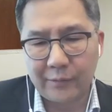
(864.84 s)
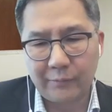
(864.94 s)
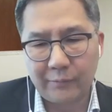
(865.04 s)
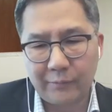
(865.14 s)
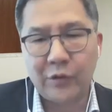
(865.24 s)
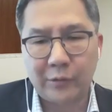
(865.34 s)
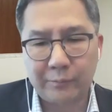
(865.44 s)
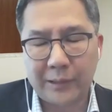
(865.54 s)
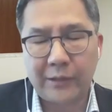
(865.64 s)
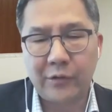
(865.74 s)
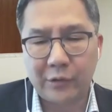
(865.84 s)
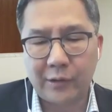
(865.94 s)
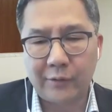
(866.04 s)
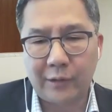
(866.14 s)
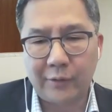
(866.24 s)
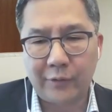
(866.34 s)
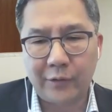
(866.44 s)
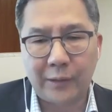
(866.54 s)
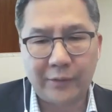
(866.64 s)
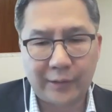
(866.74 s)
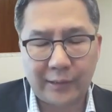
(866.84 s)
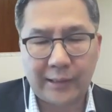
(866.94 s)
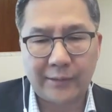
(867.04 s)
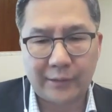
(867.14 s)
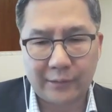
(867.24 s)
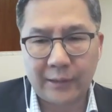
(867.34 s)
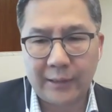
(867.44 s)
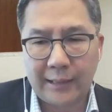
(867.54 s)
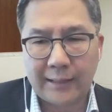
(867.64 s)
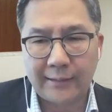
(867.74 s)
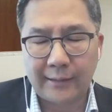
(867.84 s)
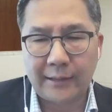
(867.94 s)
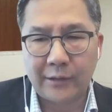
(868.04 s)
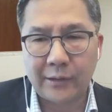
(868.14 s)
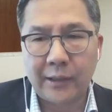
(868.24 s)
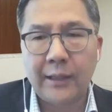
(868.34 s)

richer picture of you as a leader.